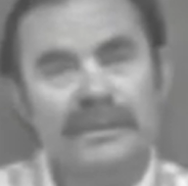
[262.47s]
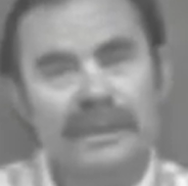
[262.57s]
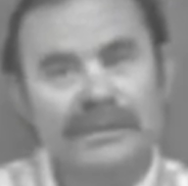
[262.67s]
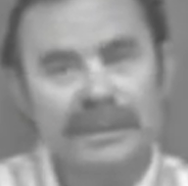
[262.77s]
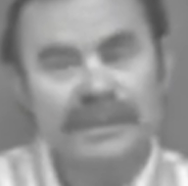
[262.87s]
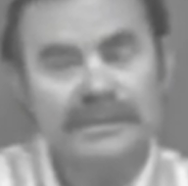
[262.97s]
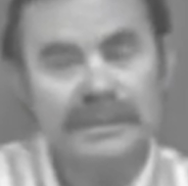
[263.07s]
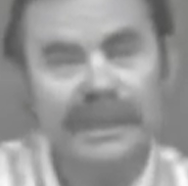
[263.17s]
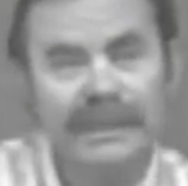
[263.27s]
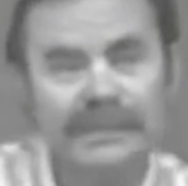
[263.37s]
In this
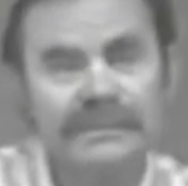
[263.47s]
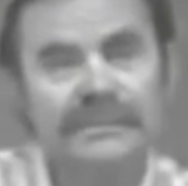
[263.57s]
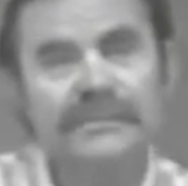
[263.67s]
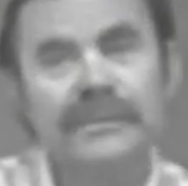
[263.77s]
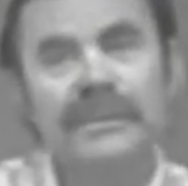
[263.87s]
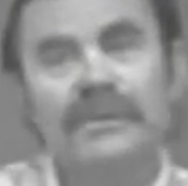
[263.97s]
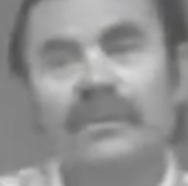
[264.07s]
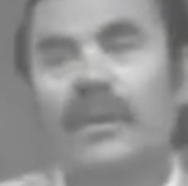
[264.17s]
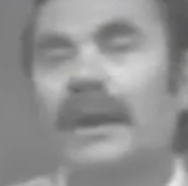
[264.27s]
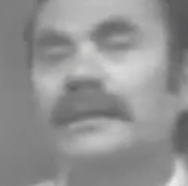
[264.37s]
case, the
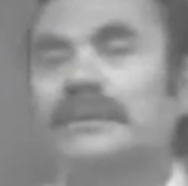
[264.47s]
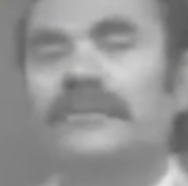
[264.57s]
wines are